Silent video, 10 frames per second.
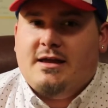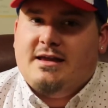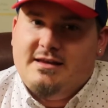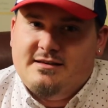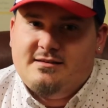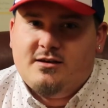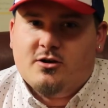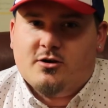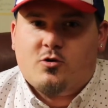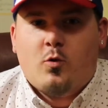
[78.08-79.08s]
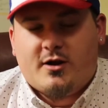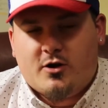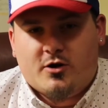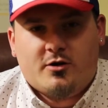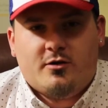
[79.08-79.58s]
easier,
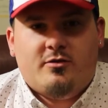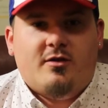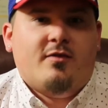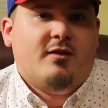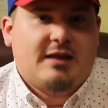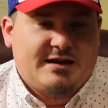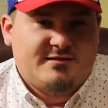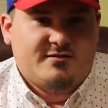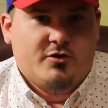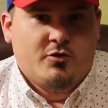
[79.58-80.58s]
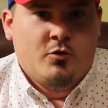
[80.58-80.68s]
quicker than the lakes do.